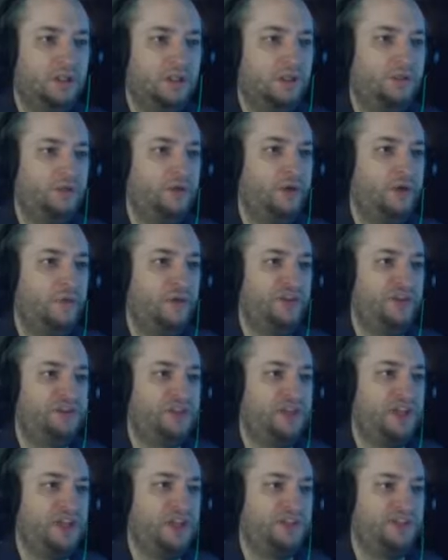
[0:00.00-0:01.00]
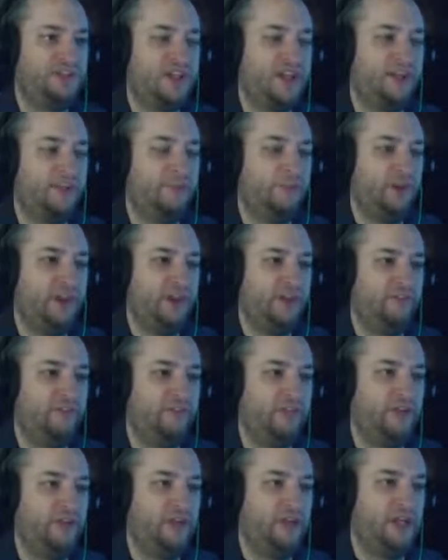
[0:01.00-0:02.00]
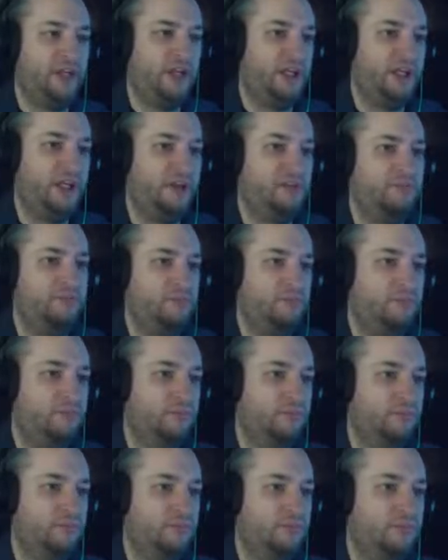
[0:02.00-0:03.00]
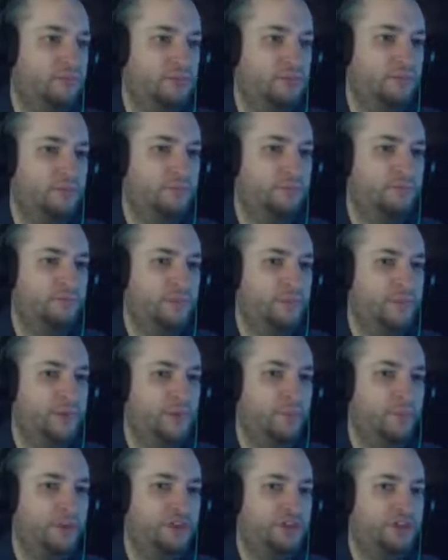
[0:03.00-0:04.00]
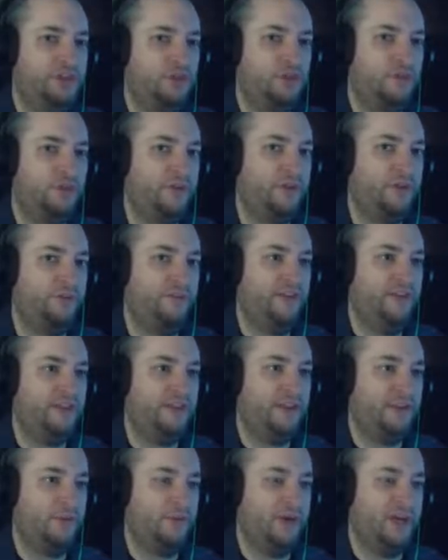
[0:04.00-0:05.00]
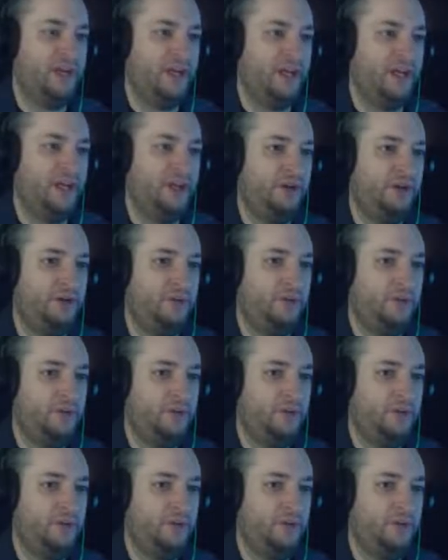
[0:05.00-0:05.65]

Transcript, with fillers: Don't want to waste your guys' time waiting for a, uh... for people to show up for a fate that we might not do.